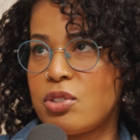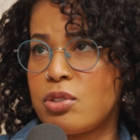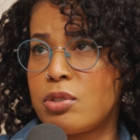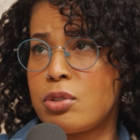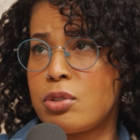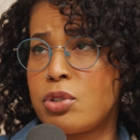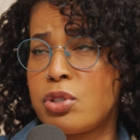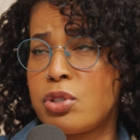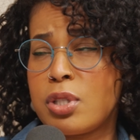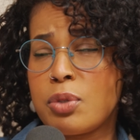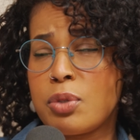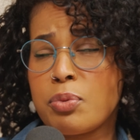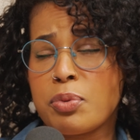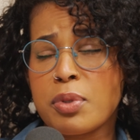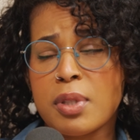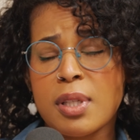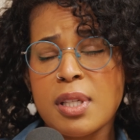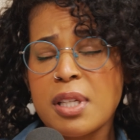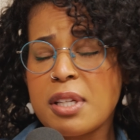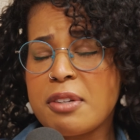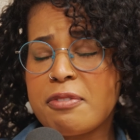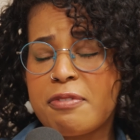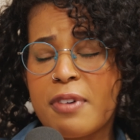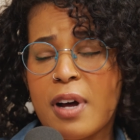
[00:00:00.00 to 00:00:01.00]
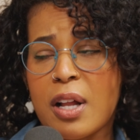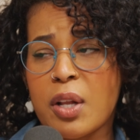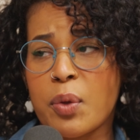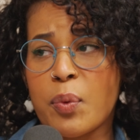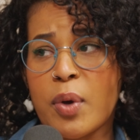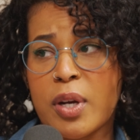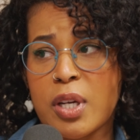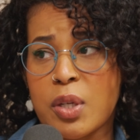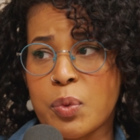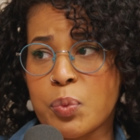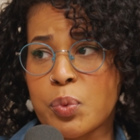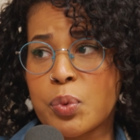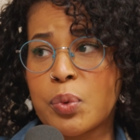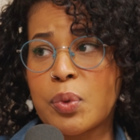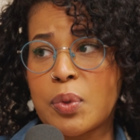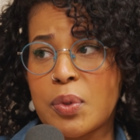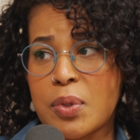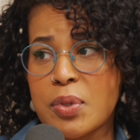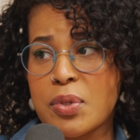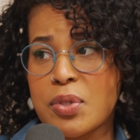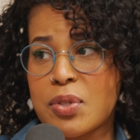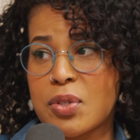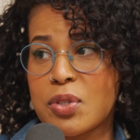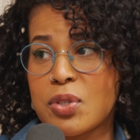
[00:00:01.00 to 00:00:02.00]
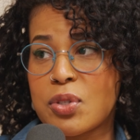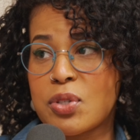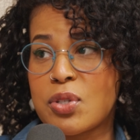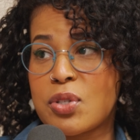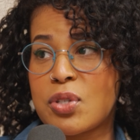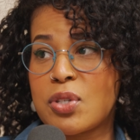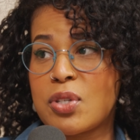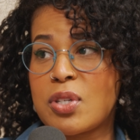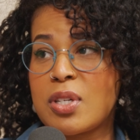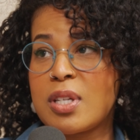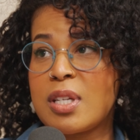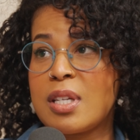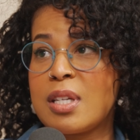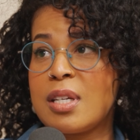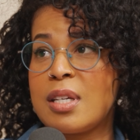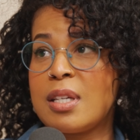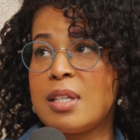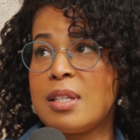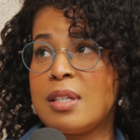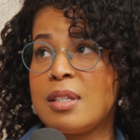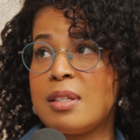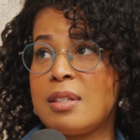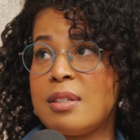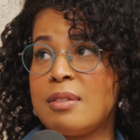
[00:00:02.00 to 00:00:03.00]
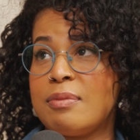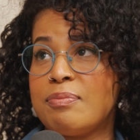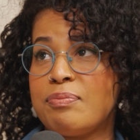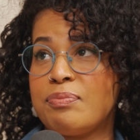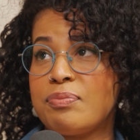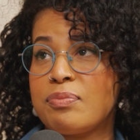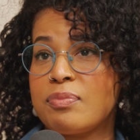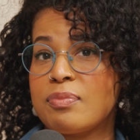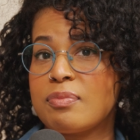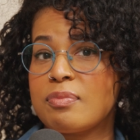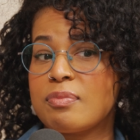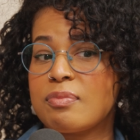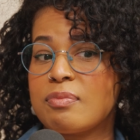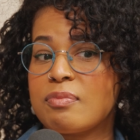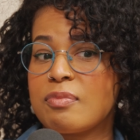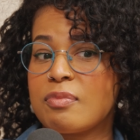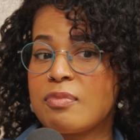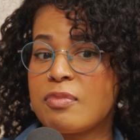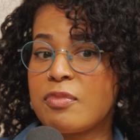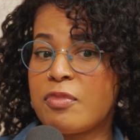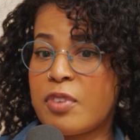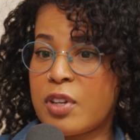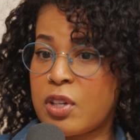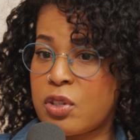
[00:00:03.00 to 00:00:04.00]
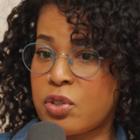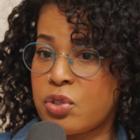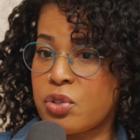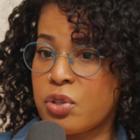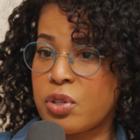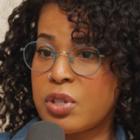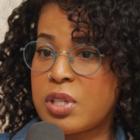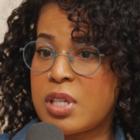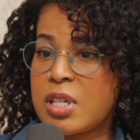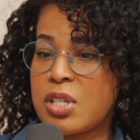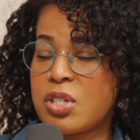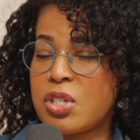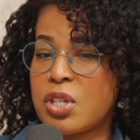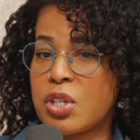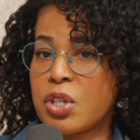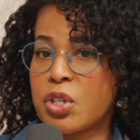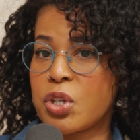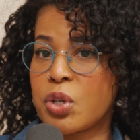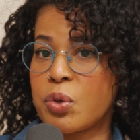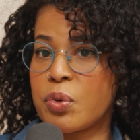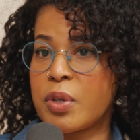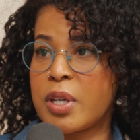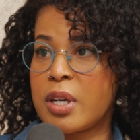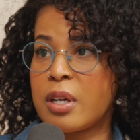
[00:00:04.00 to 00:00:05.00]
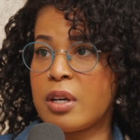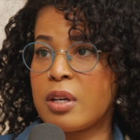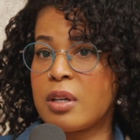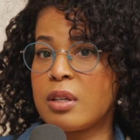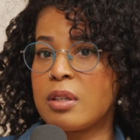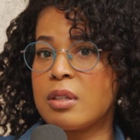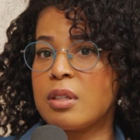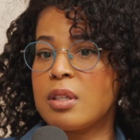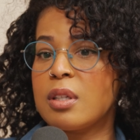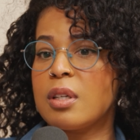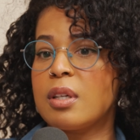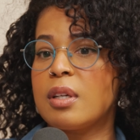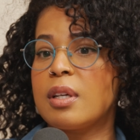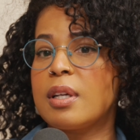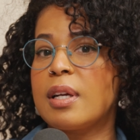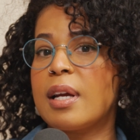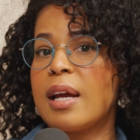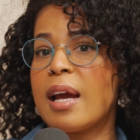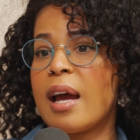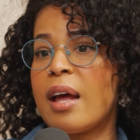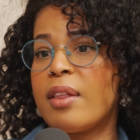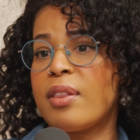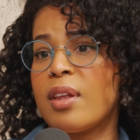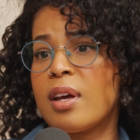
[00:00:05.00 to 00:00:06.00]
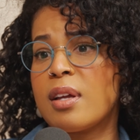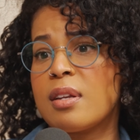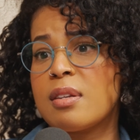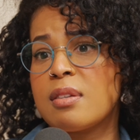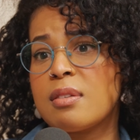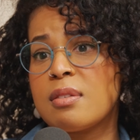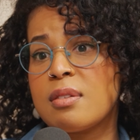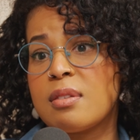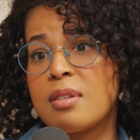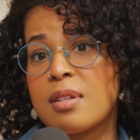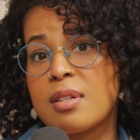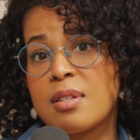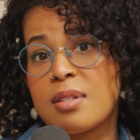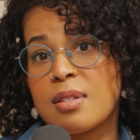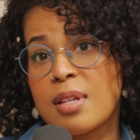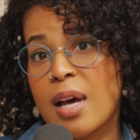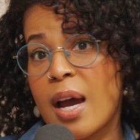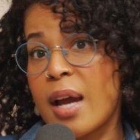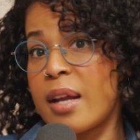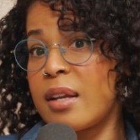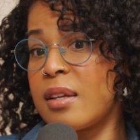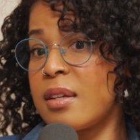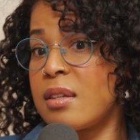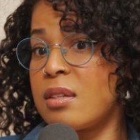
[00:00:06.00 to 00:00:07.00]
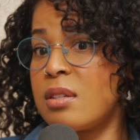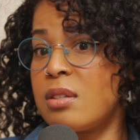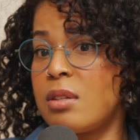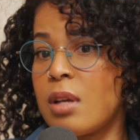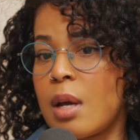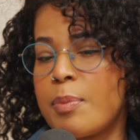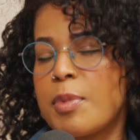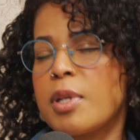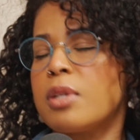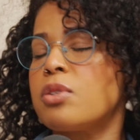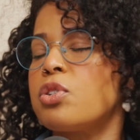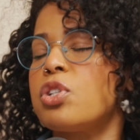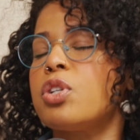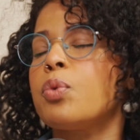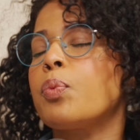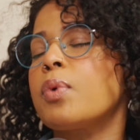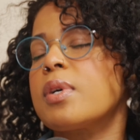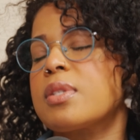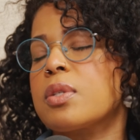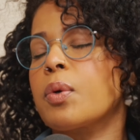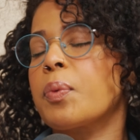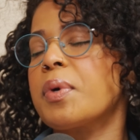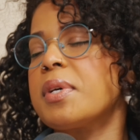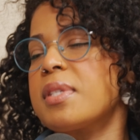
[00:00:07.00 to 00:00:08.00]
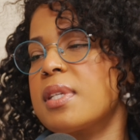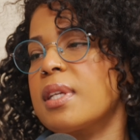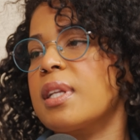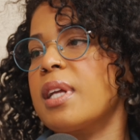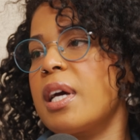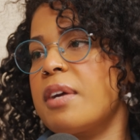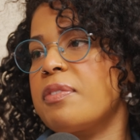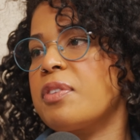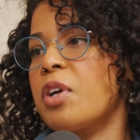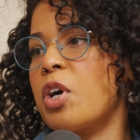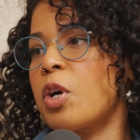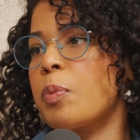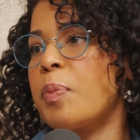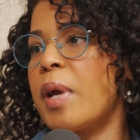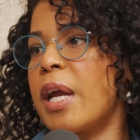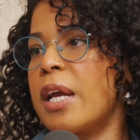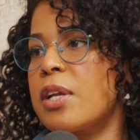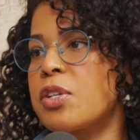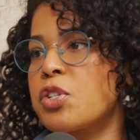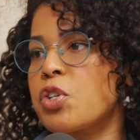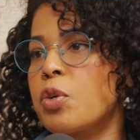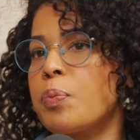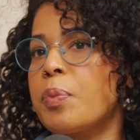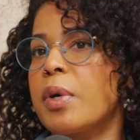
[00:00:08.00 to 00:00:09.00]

She really didn't follow any rules. She finished her teaching career and then decided, I mean, she was always a lifelong painter,